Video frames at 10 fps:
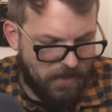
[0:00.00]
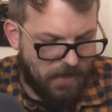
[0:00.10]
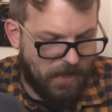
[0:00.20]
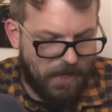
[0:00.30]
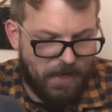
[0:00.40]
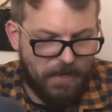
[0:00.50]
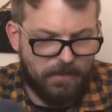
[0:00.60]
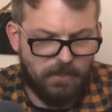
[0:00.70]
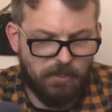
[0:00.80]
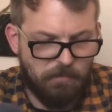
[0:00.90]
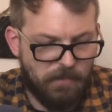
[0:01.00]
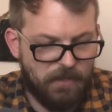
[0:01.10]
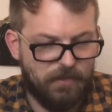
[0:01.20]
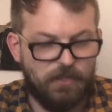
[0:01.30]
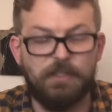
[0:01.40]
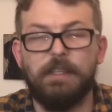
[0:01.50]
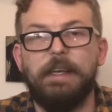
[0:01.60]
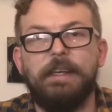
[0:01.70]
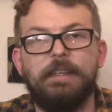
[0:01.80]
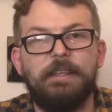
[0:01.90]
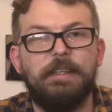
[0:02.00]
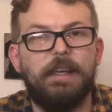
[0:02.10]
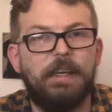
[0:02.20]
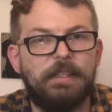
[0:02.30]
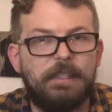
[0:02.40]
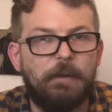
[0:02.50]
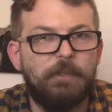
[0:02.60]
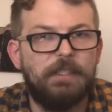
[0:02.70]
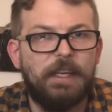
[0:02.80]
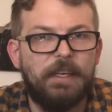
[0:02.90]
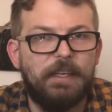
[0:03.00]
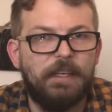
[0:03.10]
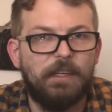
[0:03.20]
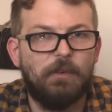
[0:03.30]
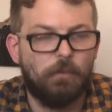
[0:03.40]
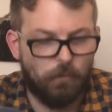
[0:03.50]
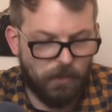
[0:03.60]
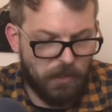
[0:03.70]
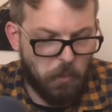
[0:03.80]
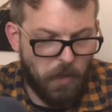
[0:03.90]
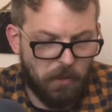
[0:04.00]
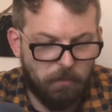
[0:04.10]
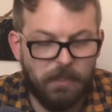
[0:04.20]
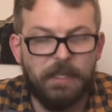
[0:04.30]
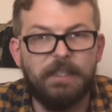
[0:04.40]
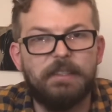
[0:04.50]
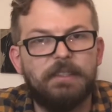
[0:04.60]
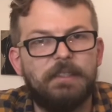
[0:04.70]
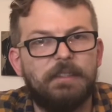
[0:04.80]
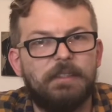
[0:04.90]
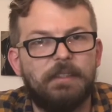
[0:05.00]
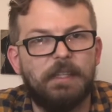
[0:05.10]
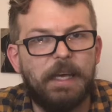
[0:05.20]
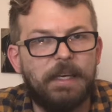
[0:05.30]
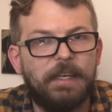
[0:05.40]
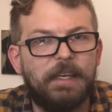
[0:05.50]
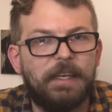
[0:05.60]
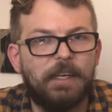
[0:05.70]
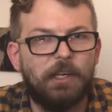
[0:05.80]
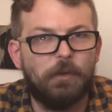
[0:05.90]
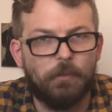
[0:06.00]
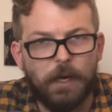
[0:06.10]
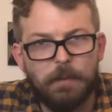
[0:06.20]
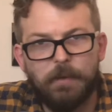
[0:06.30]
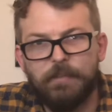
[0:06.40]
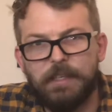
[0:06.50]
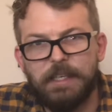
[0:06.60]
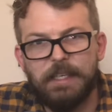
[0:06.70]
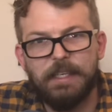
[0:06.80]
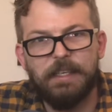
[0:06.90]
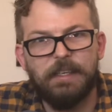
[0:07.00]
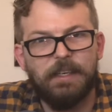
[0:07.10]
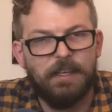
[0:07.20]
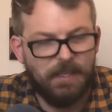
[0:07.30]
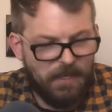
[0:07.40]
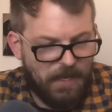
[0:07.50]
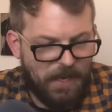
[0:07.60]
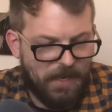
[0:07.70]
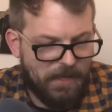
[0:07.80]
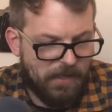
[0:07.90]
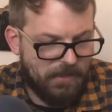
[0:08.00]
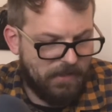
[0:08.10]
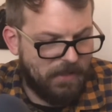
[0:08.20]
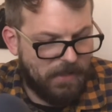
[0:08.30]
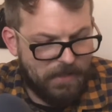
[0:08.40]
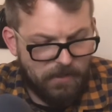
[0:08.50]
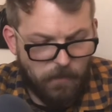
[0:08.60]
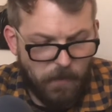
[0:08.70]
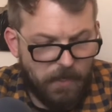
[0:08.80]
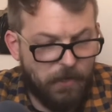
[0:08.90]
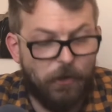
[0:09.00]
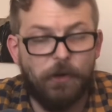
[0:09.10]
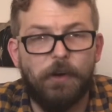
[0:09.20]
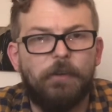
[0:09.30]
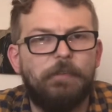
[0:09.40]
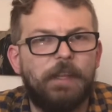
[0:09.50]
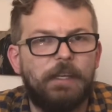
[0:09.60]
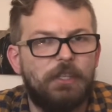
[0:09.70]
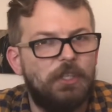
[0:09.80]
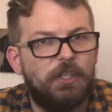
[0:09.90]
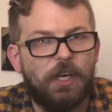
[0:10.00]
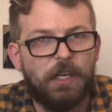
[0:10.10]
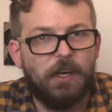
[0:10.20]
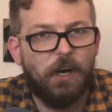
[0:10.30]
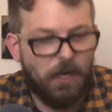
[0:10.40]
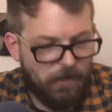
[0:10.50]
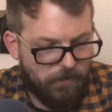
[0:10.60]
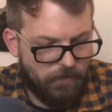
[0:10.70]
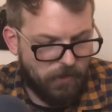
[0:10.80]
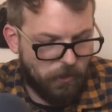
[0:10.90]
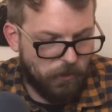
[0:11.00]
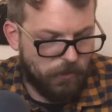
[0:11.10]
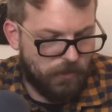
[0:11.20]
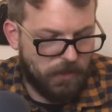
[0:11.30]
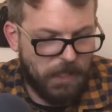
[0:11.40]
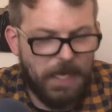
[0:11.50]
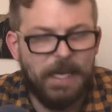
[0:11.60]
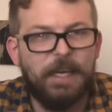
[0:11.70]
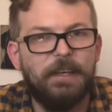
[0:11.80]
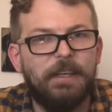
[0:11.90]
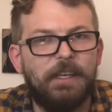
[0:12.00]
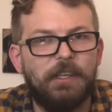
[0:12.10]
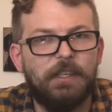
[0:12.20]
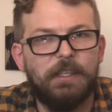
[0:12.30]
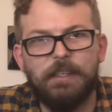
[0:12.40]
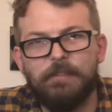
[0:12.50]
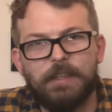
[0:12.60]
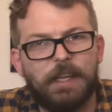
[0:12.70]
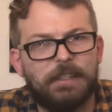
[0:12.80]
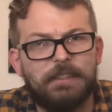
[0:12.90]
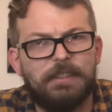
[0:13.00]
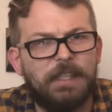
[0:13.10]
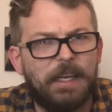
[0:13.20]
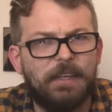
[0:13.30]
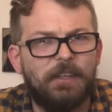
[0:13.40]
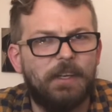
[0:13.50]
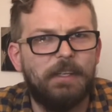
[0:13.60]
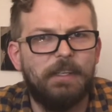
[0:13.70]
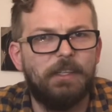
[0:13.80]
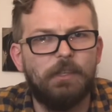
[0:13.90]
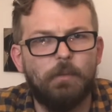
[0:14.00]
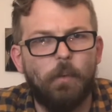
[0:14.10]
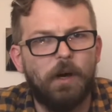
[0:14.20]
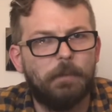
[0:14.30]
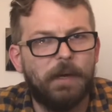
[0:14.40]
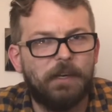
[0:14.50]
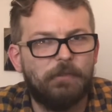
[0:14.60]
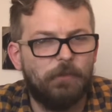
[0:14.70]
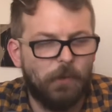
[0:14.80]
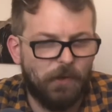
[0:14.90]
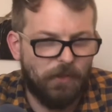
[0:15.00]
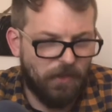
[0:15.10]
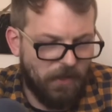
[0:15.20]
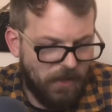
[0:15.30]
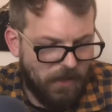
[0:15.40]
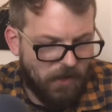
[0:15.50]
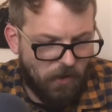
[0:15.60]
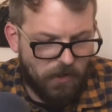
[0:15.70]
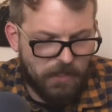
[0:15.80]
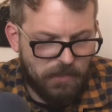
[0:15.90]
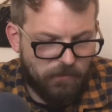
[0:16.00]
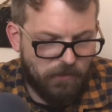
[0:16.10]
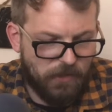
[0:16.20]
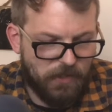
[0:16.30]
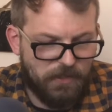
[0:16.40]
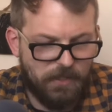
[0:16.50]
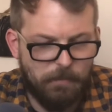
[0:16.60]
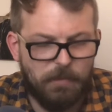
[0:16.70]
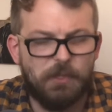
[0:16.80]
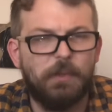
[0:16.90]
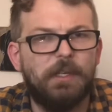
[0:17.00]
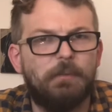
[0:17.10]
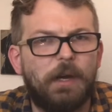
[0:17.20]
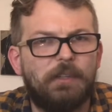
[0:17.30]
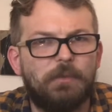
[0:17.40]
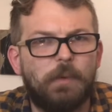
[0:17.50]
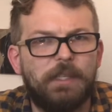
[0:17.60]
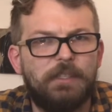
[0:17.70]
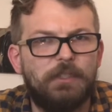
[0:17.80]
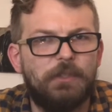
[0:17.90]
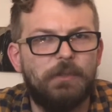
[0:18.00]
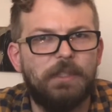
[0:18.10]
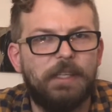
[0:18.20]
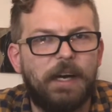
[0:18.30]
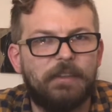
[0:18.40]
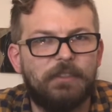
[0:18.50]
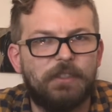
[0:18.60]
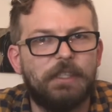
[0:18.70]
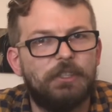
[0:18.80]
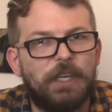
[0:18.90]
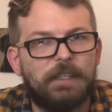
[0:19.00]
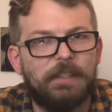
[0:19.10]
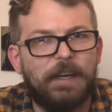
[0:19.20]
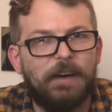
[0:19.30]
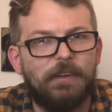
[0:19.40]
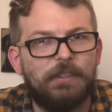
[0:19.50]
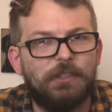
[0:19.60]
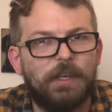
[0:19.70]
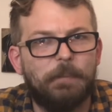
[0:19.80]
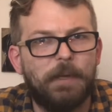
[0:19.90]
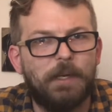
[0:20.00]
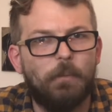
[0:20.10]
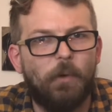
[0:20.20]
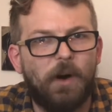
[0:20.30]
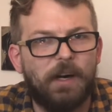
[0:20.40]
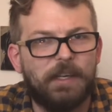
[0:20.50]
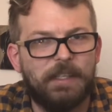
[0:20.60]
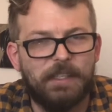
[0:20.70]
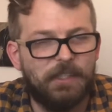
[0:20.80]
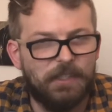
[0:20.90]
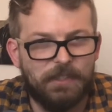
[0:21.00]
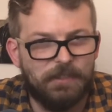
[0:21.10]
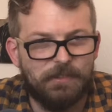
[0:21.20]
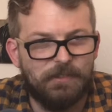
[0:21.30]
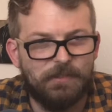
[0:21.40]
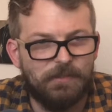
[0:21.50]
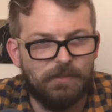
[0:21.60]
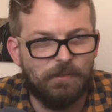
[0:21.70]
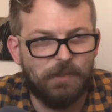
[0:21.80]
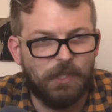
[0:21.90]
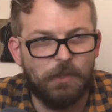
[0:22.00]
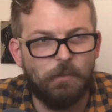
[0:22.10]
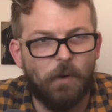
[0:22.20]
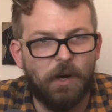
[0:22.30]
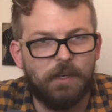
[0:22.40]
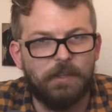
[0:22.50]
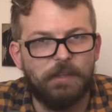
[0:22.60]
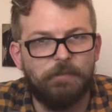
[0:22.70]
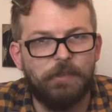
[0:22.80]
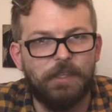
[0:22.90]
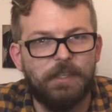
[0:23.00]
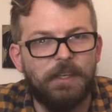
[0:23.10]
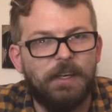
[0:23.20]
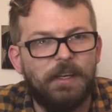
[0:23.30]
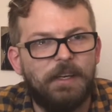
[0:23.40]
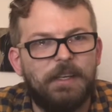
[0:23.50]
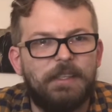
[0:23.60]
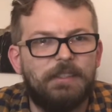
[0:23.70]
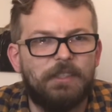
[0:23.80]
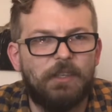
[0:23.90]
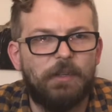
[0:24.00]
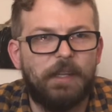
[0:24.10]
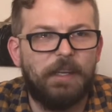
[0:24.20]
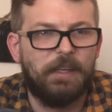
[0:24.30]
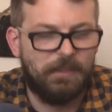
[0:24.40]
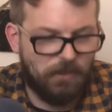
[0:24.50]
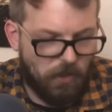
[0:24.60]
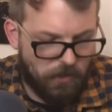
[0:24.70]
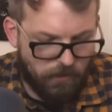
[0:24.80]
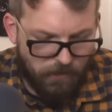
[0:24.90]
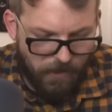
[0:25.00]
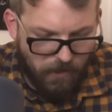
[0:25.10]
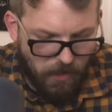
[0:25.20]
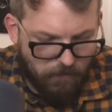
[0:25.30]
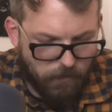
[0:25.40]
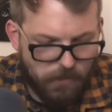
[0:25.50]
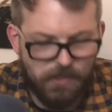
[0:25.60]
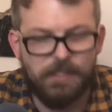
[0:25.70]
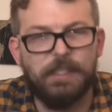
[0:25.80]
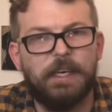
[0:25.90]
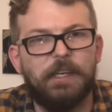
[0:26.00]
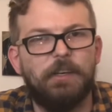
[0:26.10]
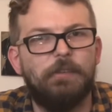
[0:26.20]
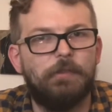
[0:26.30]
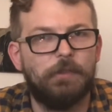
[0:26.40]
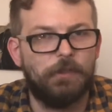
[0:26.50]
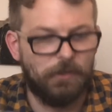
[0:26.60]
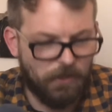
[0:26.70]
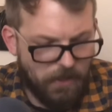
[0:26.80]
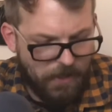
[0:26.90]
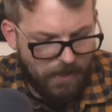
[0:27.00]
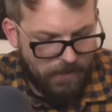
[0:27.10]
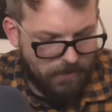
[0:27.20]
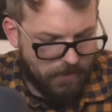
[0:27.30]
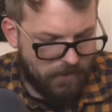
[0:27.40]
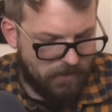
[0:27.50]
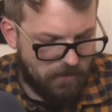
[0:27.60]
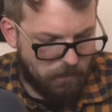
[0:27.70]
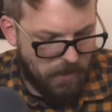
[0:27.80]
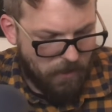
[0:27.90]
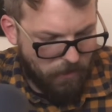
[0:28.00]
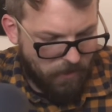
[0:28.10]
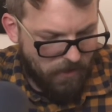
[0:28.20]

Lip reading: And Smith just landed a devastating, really well-placed leg kick right above the knee. And it hit some kind of nerve that shut off Crute's leg. He couldn't even stand on it. He couldn't walk back or forth on his foot in between rounds 1 and 2. The doctors checked it out and tried to make him walk, and he couldn't walk on the foot. So they called the fight off. It was a TKO for Anthony Smith,